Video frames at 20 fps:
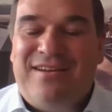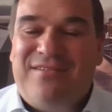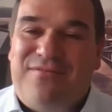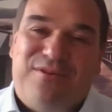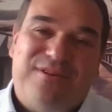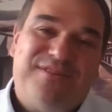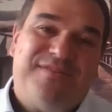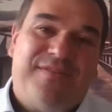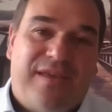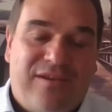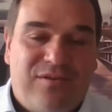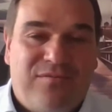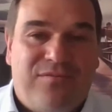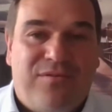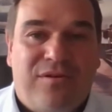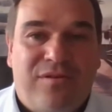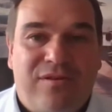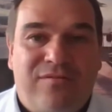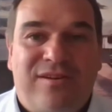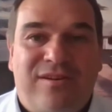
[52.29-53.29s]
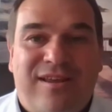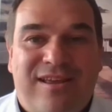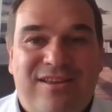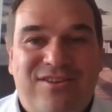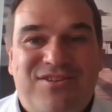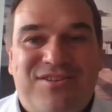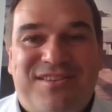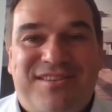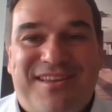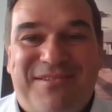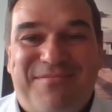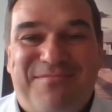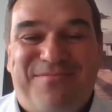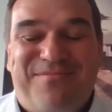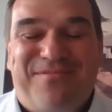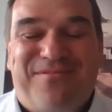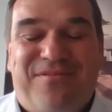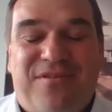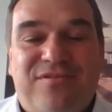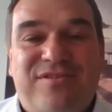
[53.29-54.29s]
First, thank you for the
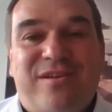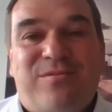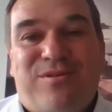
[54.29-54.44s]
invitation. First,